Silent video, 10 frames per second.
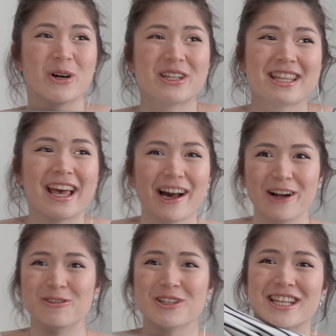What the
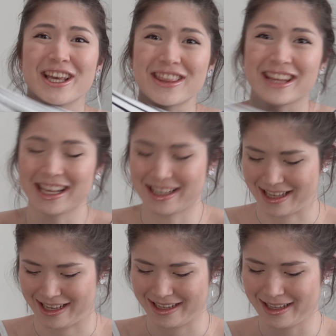hell was I
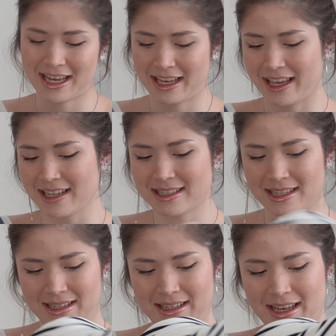thinking? Yeah, I guess
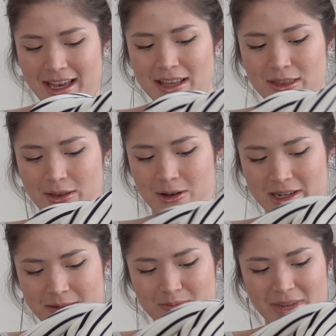I
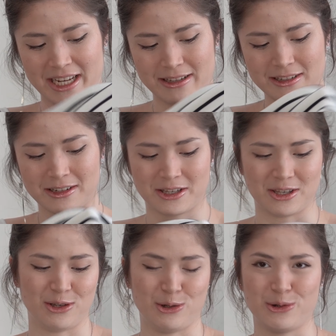thought it might look
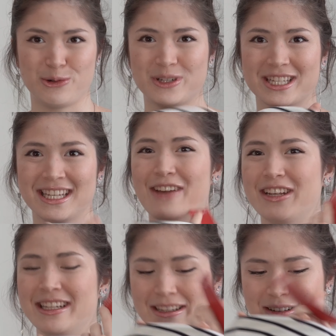cute
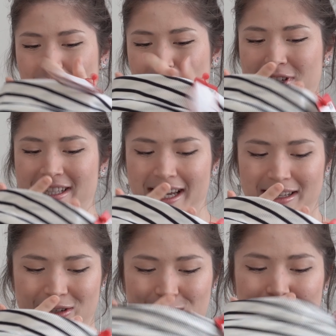having an
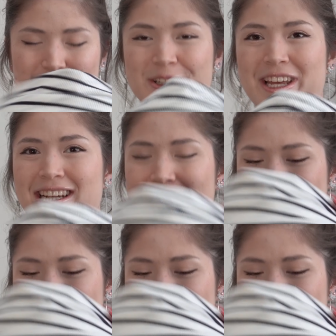oversized turtleneck,